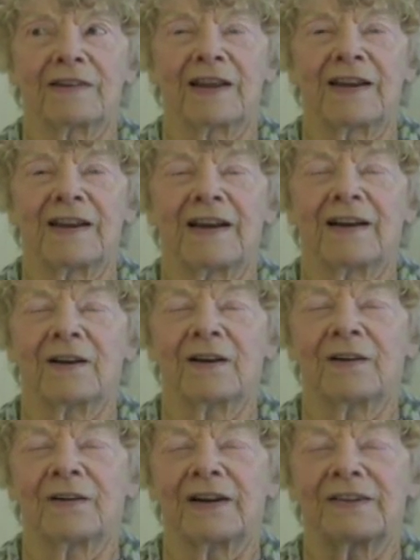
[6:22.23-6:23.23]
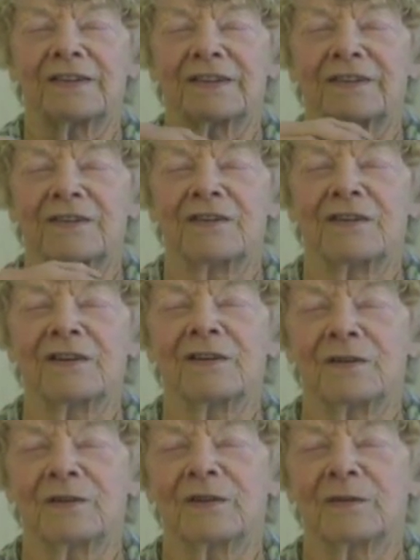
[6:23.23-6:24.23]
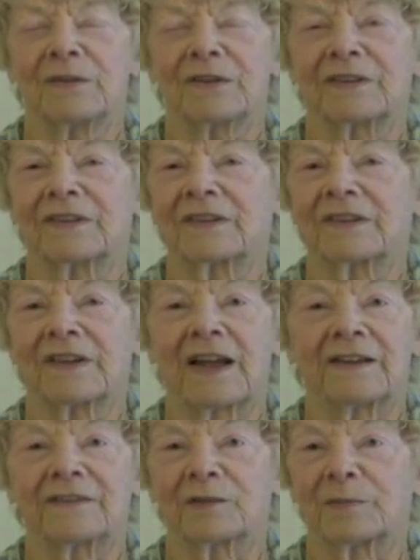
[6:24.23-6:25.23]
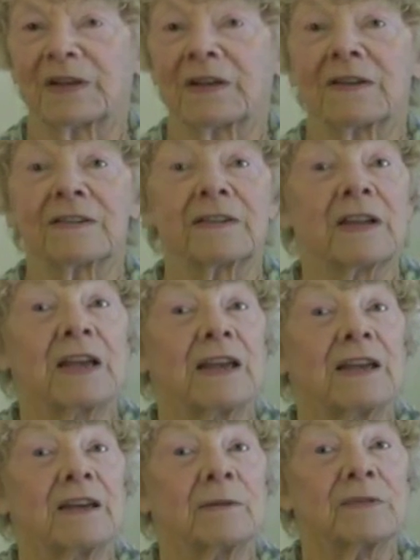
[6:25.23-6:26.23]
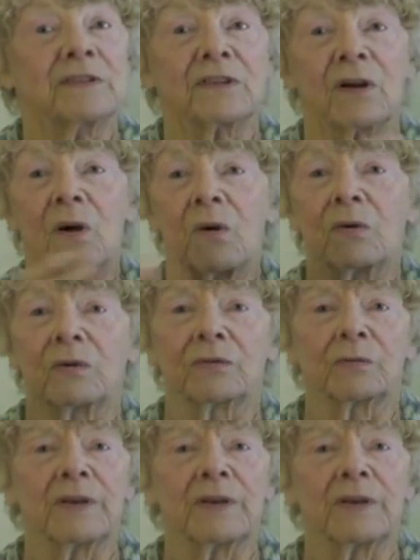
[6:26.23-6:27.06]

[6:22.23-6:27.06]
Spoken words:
And I just knew it was disaster because it was cold.